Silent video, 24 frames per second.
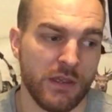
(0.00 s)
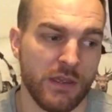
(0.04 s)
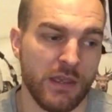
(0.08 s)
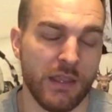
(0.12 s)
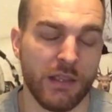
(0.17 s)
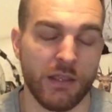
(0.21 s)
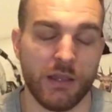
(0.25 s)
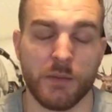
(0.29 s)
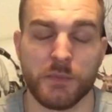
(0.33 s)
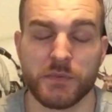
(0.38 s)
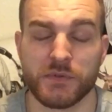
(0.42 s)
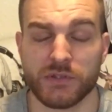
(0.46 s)

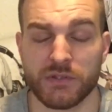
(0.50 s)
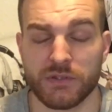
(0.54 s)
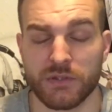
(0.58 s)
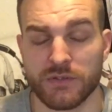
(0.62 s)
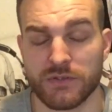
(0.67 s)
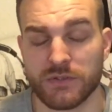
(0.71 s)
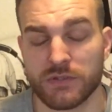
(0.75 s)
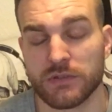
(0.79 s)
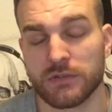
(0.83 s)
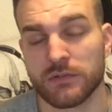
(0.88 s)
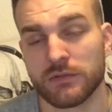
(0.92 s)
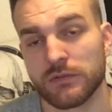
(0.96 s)
hiccups and
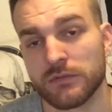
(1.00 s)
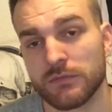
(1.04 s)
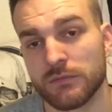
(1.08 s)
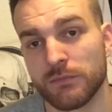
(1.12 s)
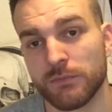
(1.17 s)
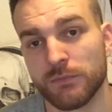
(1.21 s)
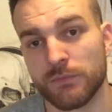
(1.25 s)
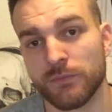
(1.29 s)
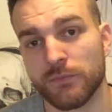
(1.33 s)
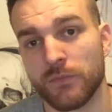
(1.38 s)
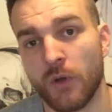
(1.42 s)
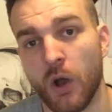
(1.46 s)
those
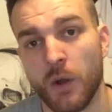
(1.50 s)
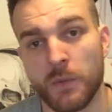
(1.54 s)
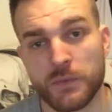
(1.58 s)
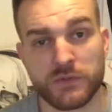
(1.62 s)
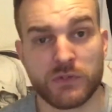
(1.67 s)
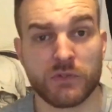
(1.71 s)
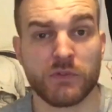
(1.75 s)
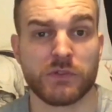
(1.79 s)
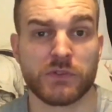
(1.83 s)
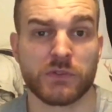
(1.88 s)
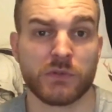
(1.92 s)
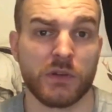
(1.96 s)

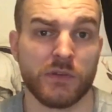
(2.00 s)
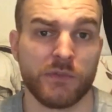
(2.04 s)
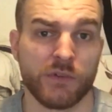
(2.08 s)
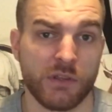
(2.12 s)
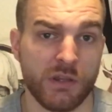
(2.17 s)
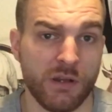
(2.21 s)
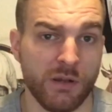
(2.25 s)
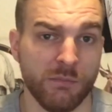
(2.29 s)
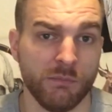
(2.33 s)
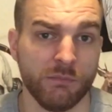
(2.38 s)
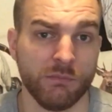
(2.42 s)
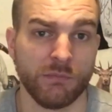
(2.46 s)
obstacles to
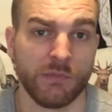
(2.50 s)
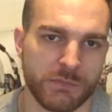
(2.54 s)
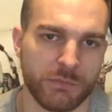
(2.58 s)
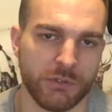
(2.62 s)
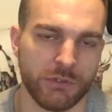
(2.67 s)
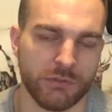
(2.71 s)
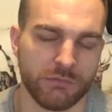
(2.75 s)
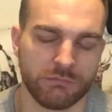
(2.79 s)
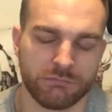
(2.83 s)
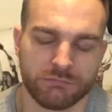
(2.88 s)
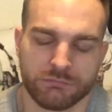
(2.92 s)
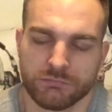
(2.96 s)
overcome,
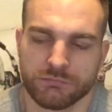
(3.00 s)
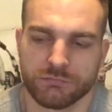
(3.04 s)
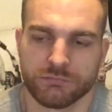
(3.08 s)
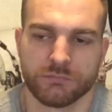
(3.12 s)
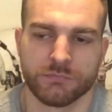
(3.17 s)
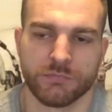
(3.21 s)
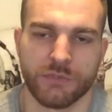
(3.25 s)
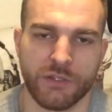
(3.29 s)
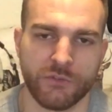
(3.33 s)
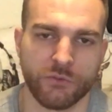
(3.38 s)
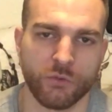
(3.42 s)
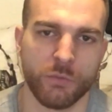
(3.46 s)
but
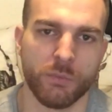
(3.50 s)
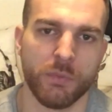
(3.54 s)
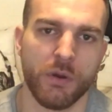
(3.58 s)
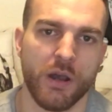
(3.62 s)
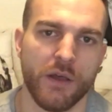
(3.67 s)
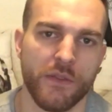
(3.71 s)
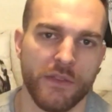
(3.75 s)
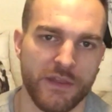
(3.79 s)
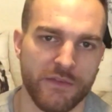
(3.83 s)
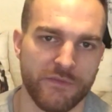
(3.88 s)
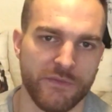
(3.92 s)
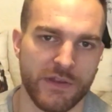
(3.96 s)
that's all part
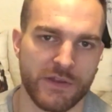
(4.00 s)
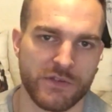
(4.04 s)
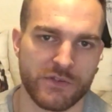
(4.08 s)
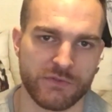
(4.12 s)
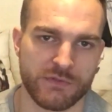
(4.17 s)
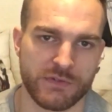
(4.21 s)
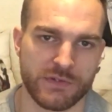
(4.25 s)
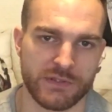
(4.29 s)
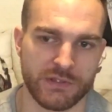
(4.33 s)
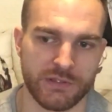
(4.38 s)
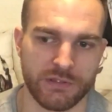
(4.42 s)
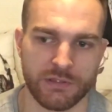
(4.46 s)
of the
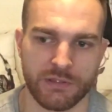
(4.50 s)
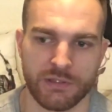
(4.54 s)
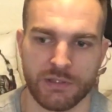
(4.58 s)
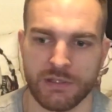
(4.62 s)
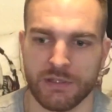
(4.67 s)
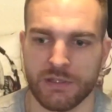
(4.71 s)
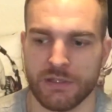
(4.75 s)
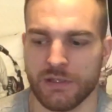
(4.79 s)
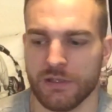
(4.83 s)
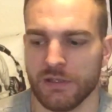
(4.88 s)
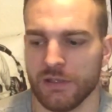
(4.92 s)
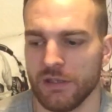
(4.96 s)
adventure, isn't it?
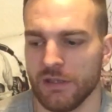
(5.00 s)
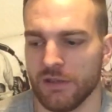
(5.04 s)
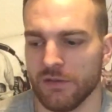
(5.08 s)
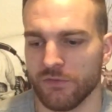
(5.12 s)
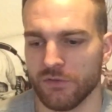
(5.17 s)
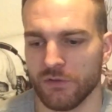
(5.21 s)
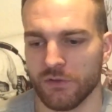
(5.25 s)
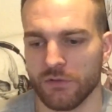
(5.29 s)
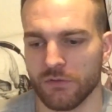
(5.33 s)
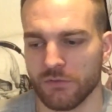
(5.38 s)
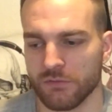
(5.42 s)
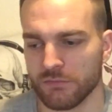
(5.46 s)
If
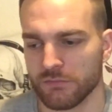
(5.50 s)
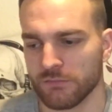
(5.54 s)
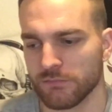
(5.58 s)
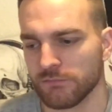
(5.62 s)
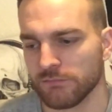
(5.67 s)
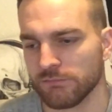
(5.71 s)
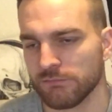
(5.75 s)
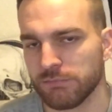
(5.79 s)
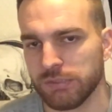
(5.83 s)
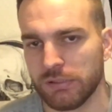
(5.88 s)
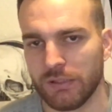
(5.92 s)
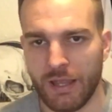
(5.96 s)
you
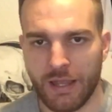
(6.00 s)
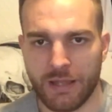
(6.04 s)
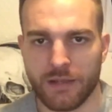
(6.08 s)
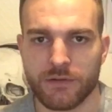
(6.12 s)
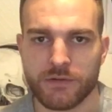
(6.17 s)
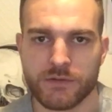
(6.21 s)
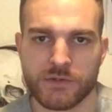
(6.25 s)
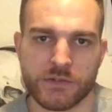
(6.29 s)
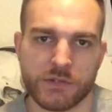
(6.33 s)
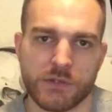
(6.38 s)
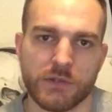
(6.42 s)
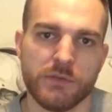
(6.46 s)

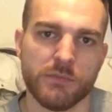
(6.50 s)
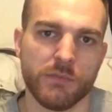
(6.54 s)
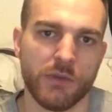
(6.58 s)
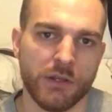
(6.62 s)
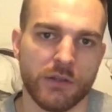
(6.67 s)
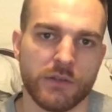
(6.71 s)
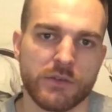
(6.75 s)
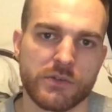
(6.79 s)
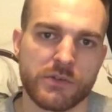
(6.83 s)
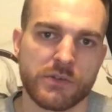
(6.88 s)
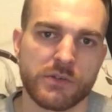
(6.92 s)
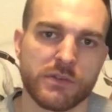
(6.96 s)
plan too
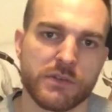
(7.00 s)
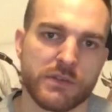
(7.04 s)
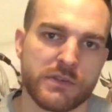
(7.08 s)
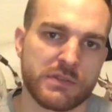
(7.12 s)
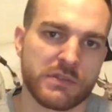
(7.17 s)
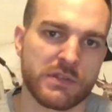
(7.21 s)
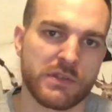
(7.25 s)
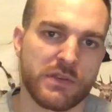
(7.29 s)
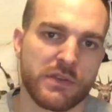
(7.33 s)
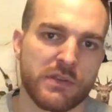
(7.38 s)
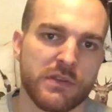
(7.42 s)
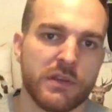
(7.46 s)
much, there's
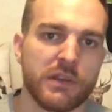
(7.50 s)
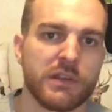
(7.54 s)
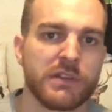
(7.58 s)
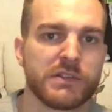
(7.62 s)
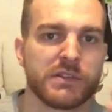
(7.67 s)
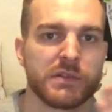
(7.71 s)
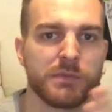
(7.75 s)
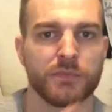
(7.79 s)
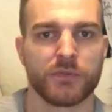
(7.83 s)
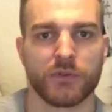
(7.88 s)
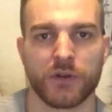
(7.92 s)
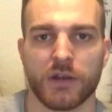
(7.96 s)
nothing that can
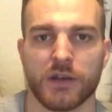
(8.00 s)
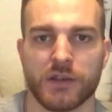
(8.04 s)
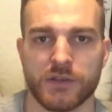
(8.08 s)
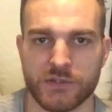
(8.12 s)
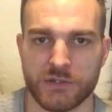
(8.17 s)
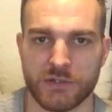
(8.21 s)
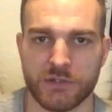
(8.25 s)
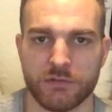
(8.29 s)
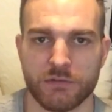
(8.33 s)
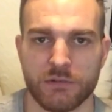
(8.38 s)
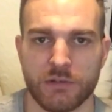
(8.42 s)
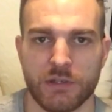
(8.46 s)
surprise
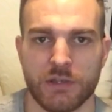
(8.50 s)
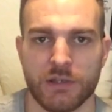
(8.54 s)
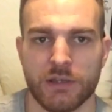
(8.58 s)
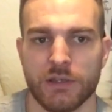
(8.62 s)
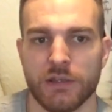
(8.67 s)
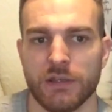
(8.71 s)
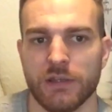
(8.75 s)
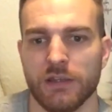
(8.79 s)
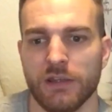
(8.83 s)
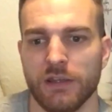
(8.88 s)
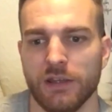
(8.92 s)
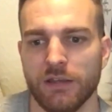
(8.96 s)
you,
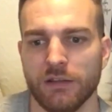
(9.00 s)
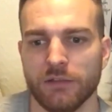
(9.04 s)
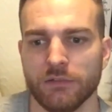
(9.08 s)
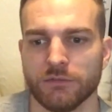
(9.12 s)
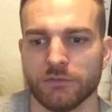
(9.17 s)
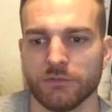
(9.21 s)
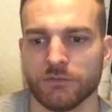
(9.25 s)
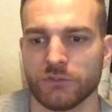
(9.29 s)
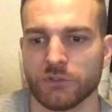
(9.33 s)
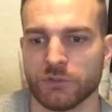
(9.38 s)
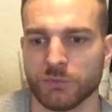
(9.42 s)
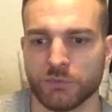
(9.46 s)

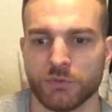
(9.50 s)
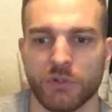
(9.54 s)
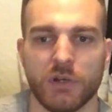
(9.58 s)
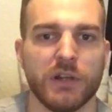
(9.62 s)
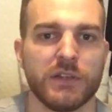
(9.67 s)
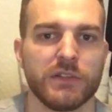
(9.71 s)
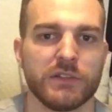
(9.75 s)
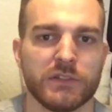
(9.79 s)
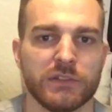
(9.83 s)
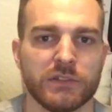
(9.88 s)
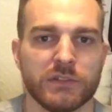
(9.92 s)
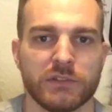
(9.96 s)
and
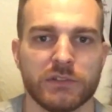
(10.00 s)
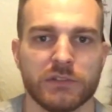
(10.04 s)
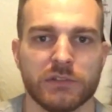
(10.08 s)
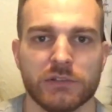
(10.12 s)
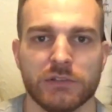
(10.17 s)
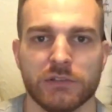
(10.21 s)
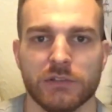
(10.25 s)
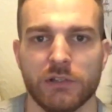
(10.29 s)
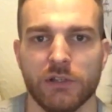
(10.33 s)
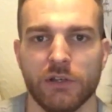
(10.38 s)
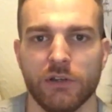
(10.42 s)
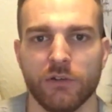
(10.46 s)
surprises
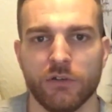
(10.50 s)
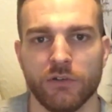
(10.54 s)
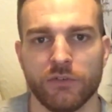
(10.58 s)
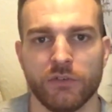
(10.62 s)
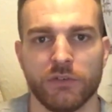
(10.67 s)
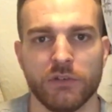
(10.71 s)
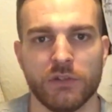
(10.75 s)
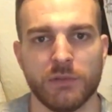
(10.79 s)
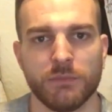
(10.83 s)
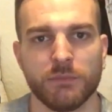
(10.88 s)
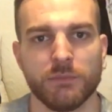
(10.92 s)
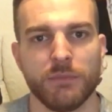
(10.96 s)
are
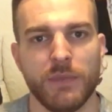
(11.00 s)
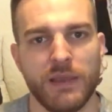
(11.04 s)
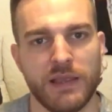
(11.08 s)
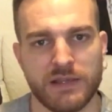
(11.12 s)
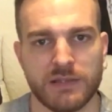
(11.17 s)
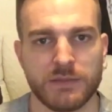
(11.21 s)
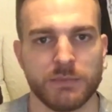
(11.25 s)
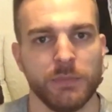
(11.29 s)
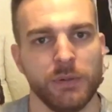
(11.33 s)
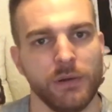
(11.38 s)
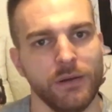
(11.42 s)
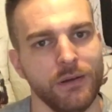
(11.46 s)
often the
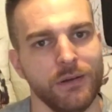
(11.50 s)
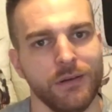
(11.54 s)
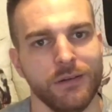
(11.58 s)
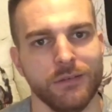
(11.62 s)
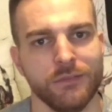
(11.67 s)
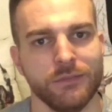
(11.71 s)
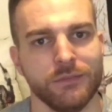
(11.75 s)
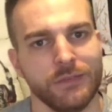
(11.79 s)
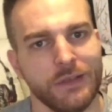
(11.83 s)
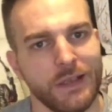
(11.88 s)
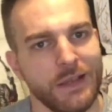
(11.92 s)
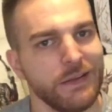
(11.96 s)
best part
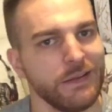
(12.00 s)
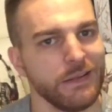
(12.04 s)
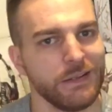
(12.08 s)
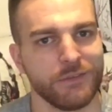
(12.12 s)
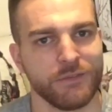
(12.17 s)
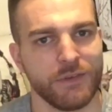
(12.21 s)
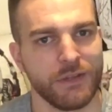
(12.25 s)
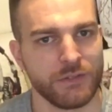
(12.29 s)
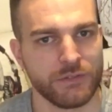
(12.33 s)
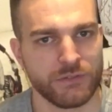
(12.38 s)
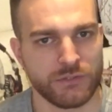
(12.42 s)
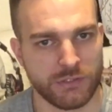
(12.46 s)
of any
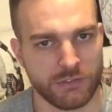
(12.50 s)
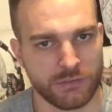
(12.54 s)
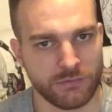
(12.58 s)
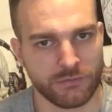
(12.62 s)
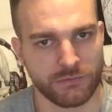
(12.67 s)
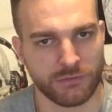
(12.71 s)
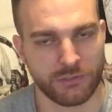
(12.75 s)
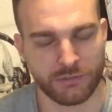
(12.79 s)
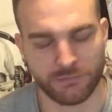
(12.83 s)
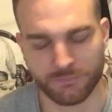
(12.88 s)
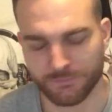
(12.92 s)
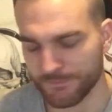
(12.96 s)
adventure.
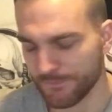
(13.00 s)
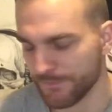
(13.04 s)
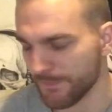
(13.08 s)
So